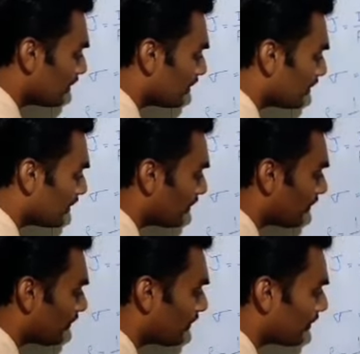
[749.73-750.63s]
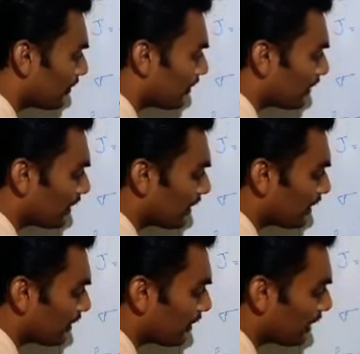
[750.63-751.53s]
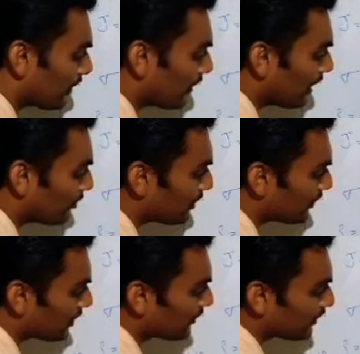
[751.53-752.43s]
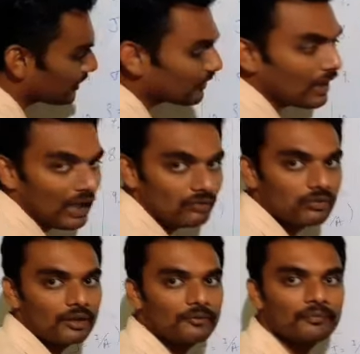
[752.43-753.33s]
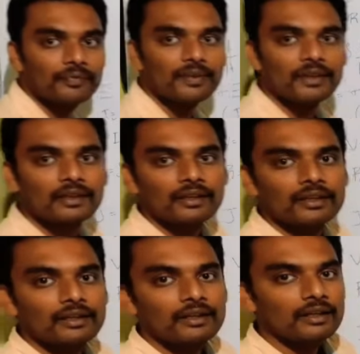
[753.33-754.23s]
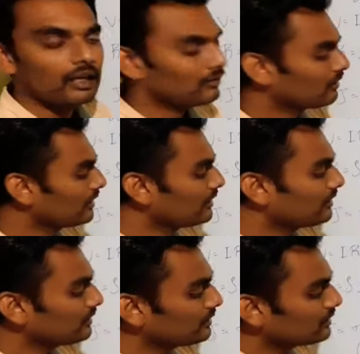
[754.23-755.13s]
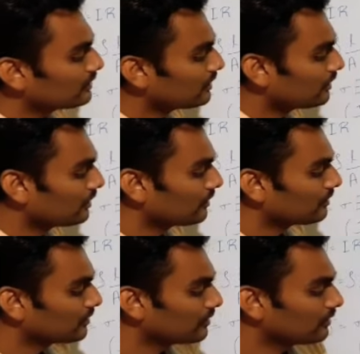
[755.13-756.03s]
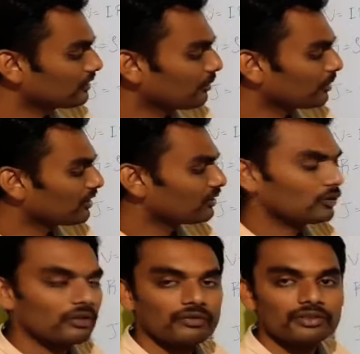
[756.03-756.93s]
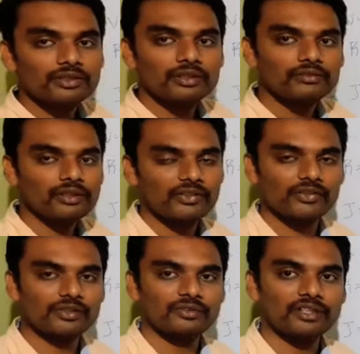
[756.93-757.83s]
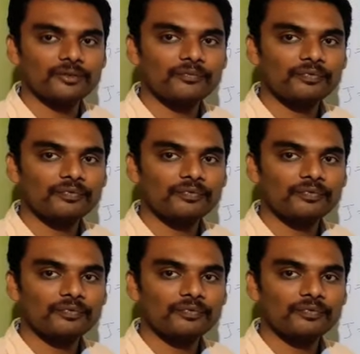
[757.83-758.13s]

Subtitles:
that will help us is this alpha. Alpha is the temperature coefficient of resistivity,